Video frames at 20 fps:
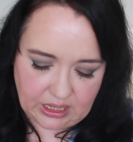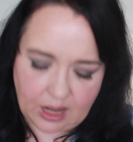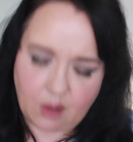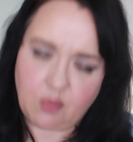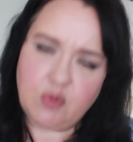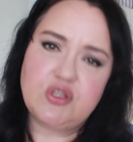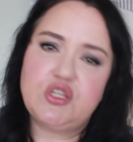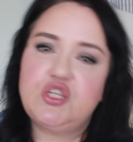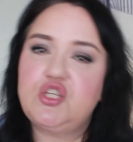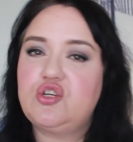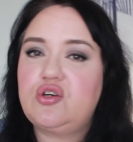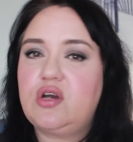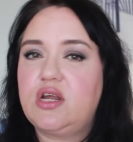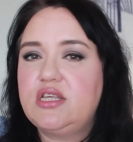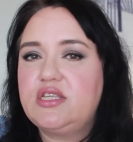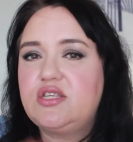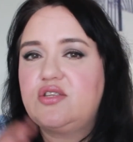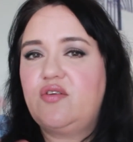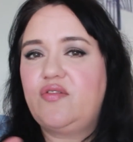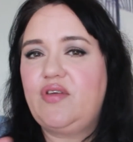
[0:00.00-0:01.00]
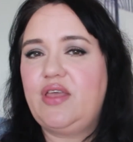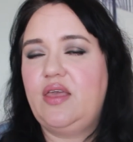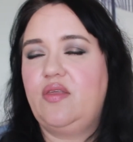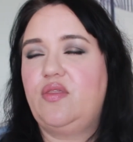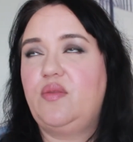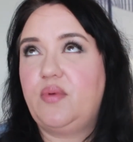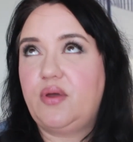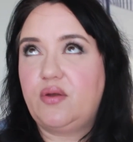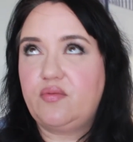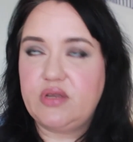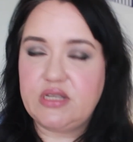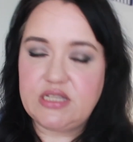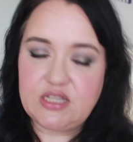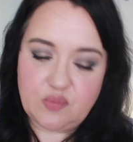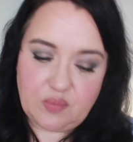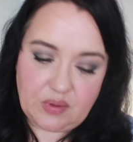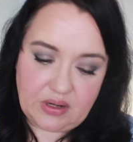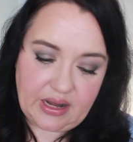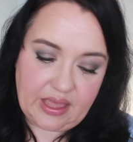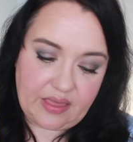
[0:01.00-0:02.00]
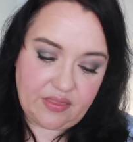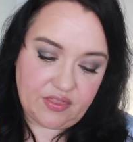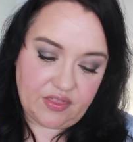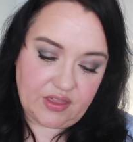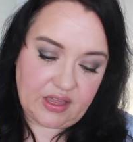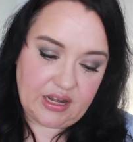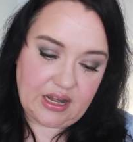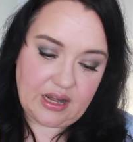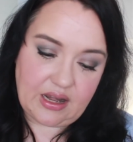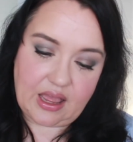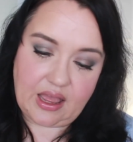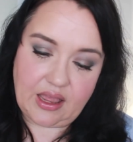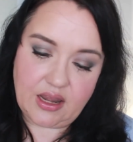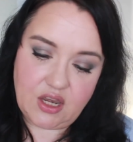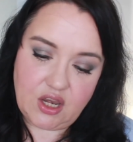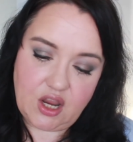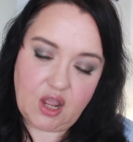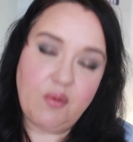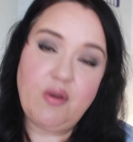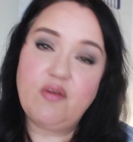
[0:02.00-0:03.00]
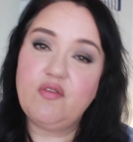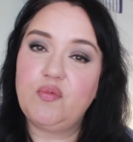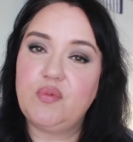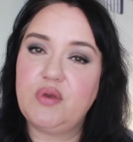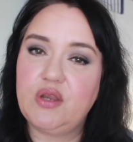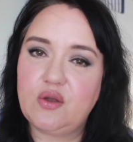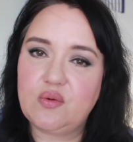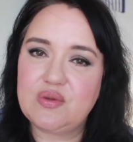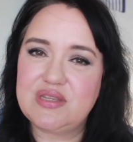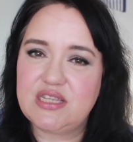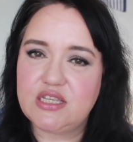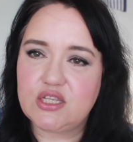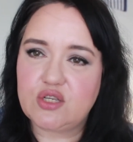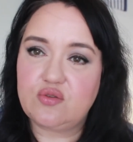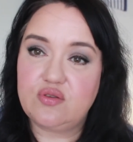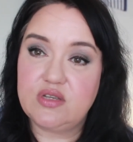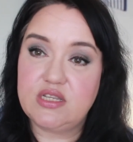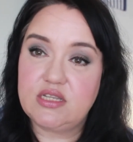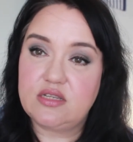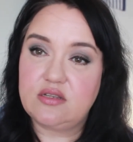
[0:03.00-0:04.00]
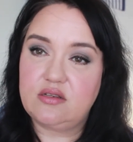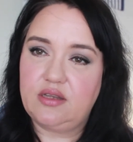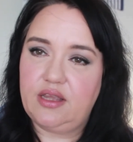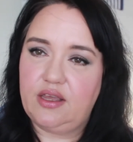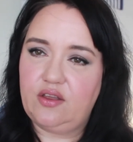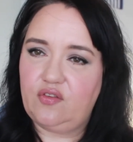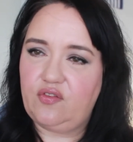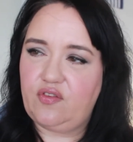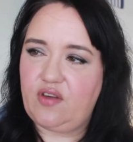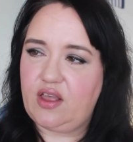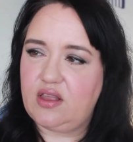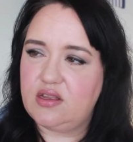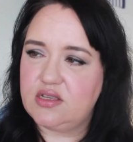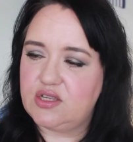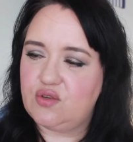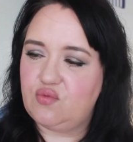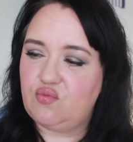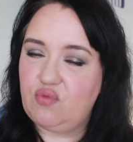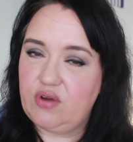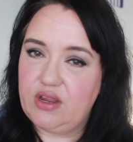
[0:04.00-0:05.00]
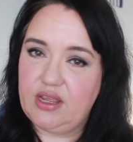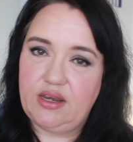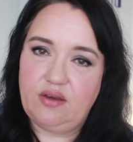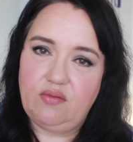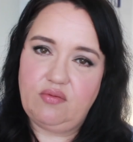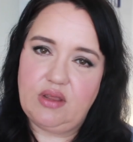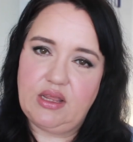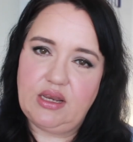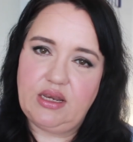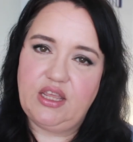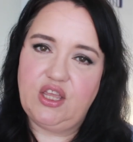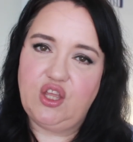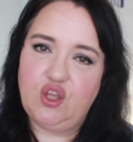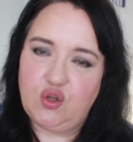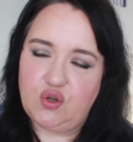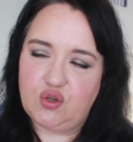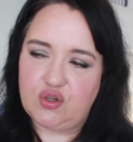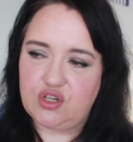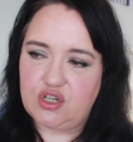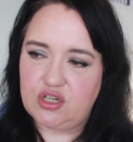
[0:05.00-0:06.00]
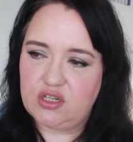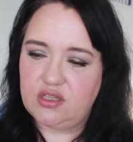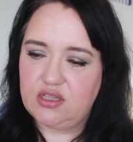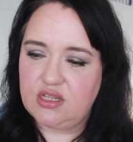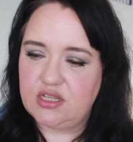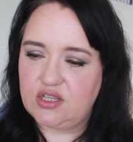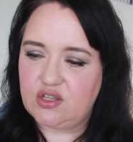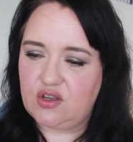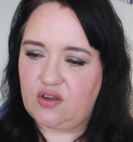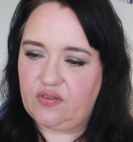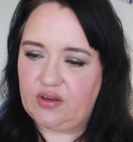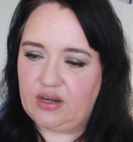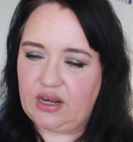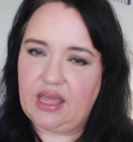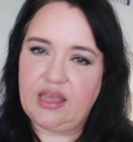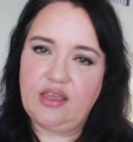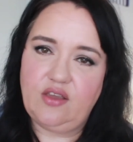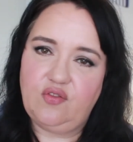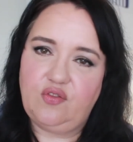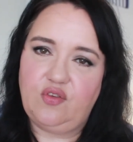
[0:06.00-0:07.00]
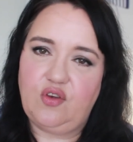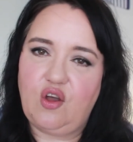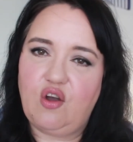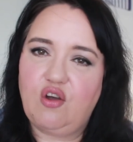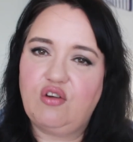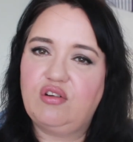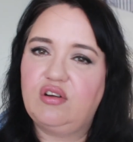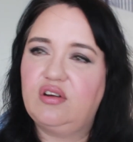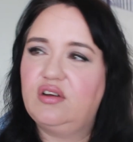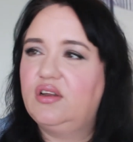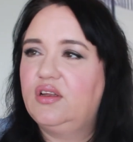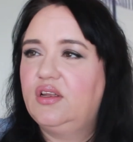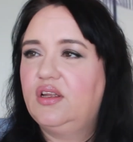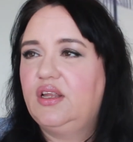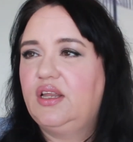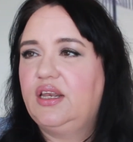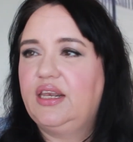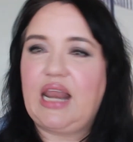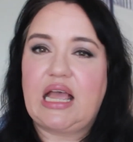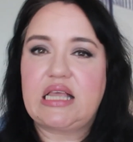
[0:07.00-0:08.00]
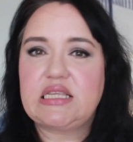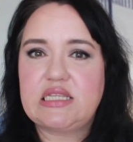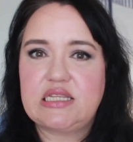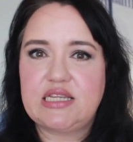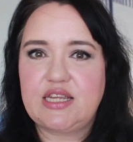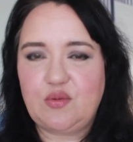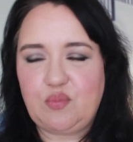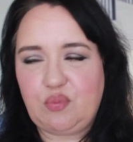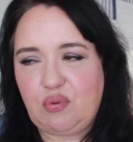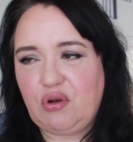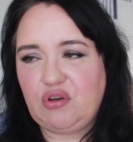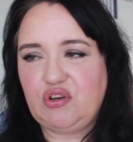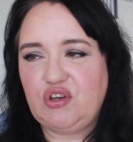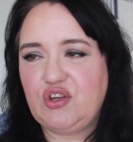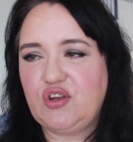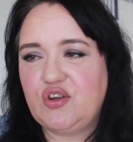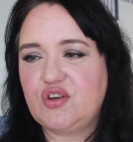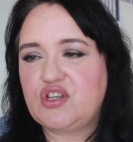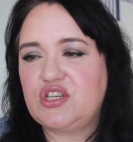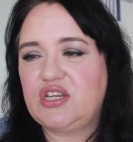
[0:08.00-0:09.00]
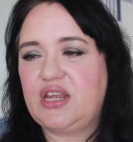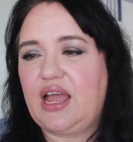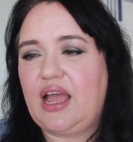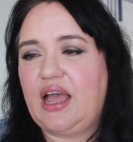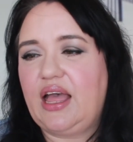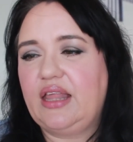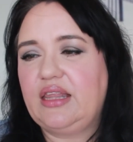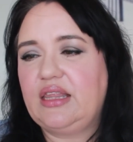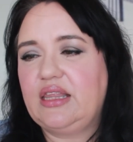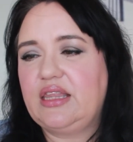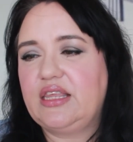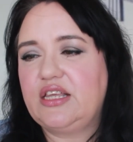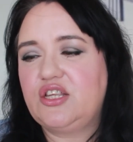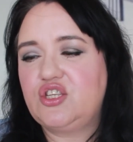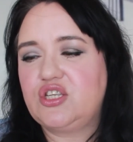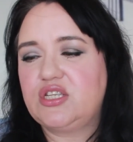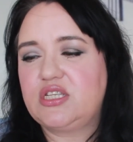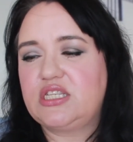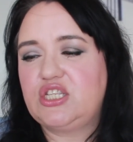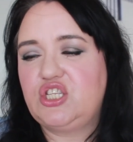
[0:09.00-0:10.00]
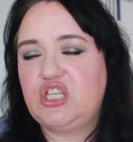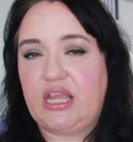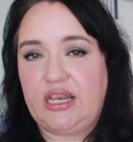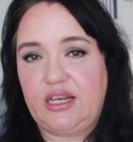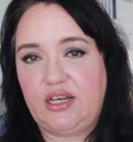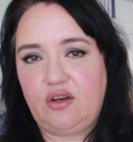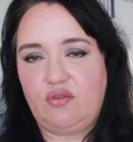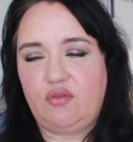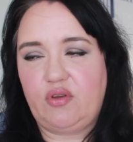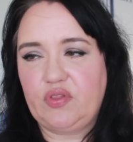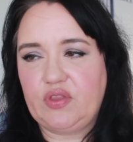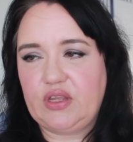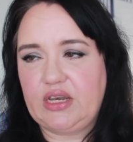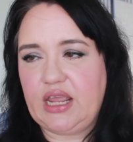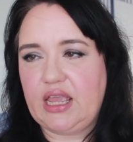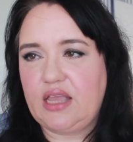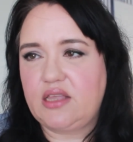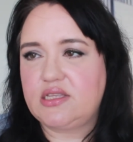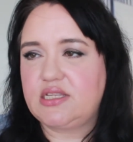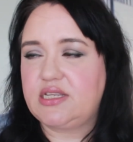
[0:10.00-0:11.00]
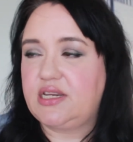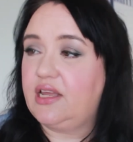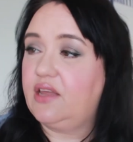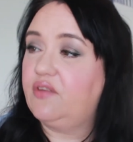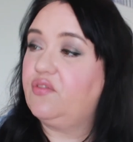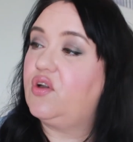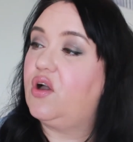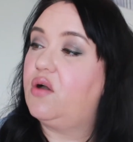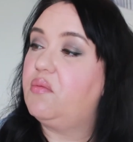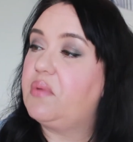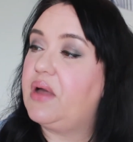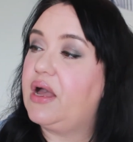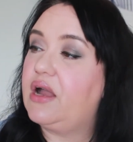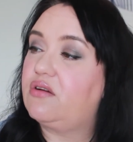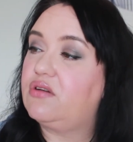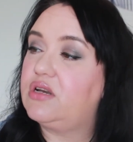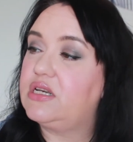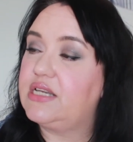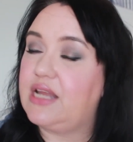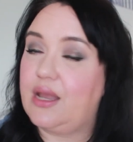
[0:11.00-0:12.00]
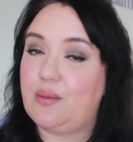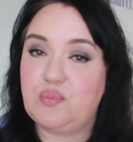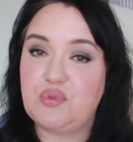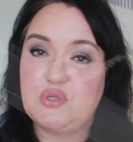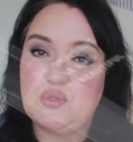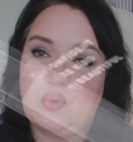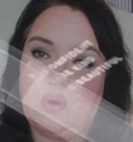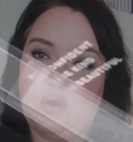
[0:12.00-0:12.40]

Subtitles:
I want to try and sort of keep them at a reasonable length, and I know everybody always says crystal nail files are really, really good. They're sort of a lifelong lasting product, and they're just gentle on the nails, and I've got a Margaret Dabbs